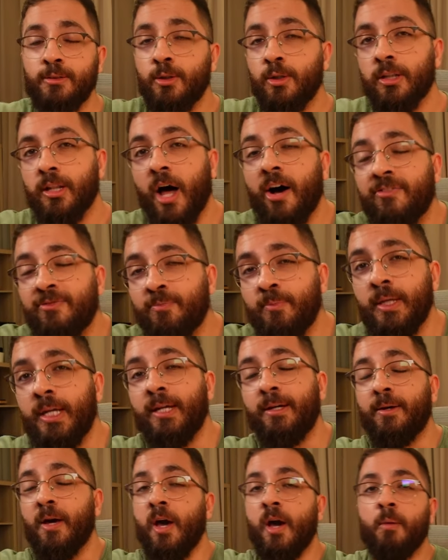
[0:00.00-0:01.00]
you loved
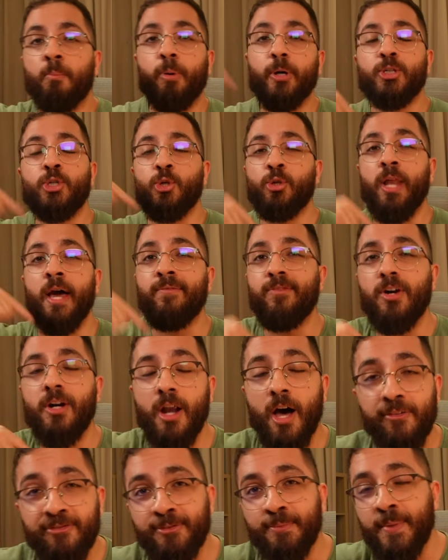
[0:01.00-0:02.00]
me, but you never
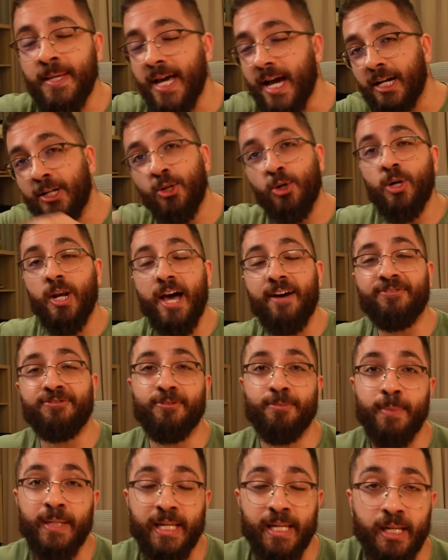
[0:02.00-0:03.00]
loved me and you left
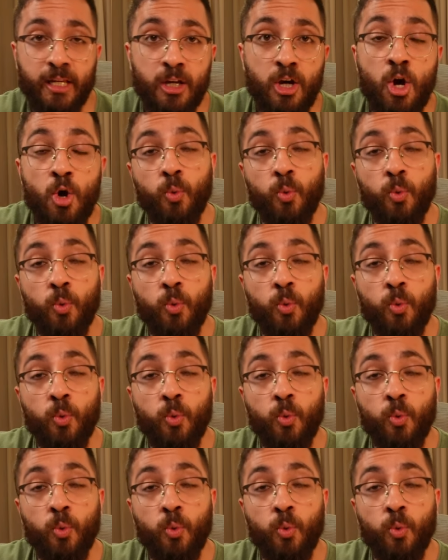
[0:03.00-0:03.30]
me.